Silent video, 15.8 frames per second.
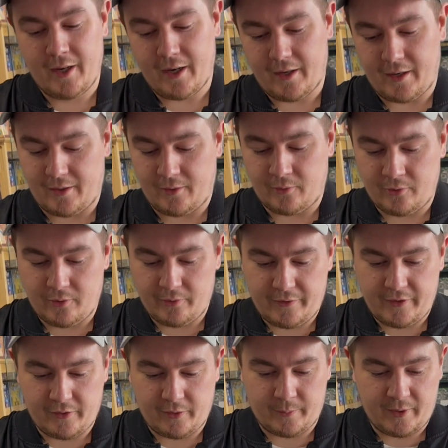I don't know if
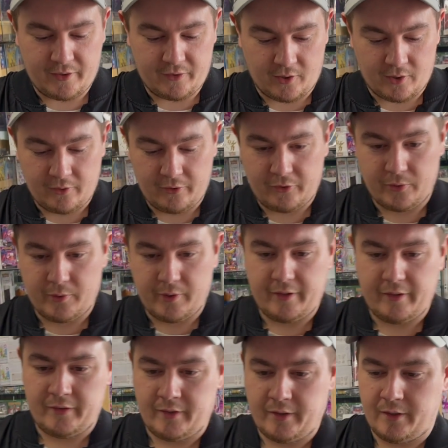these are McDonald's
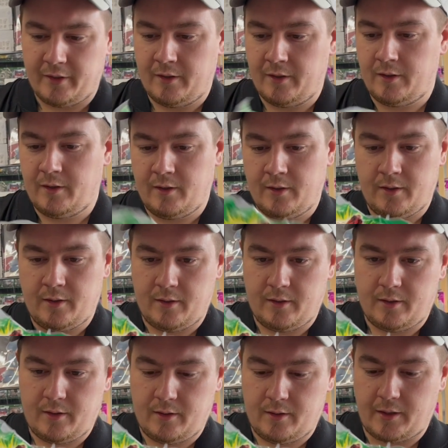toys.
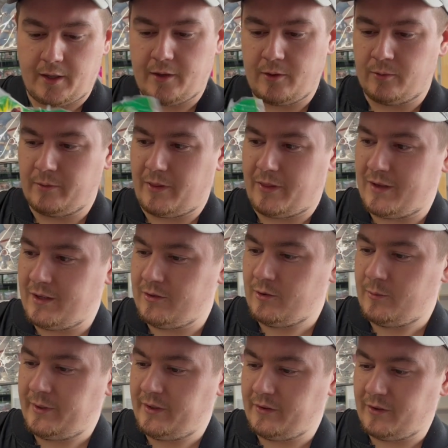I don't think
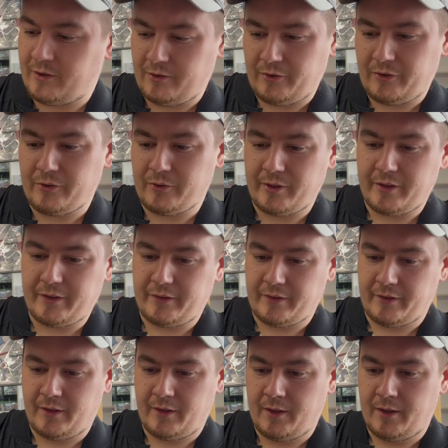they're McDonald's toys,
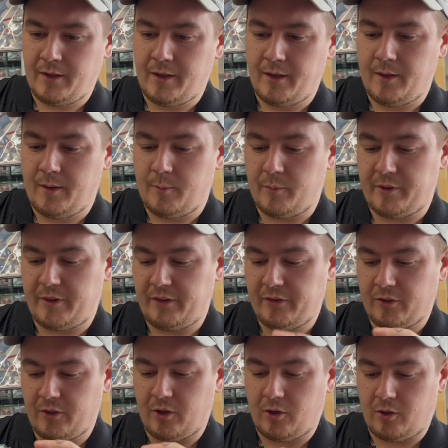but these
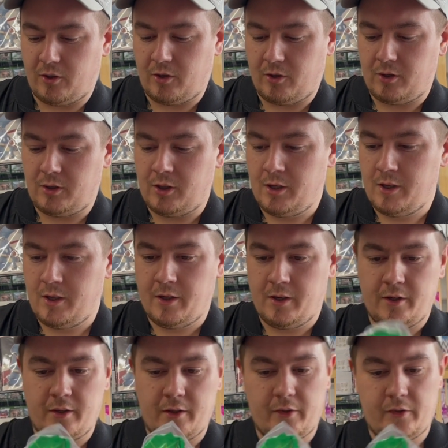are all
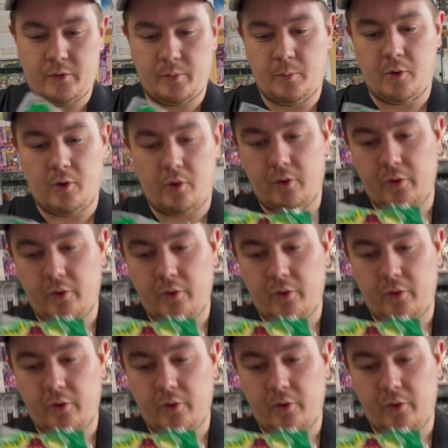small